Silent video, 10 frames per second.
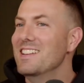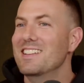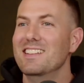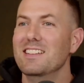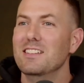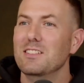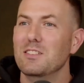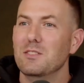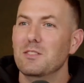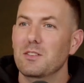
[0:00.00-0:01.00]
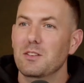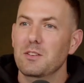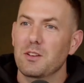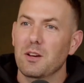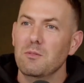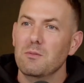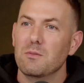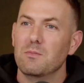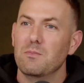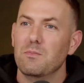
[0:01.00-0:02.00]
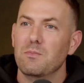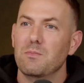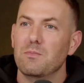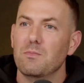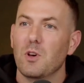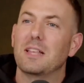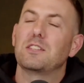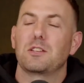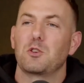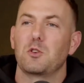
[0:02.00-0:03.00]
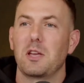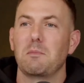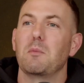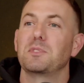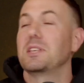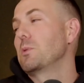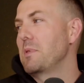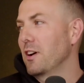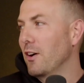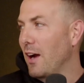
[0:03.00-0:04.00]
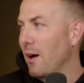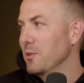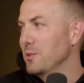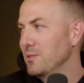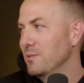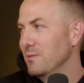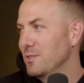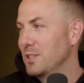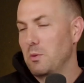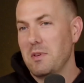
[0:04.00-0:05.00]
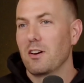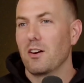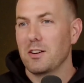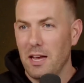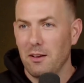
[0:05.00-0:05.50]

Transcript: wait. No, no, no, no. No? It's oh, that's not true. You came up since we've been in our house. Two, yeah, since we've this been is in our, our second house.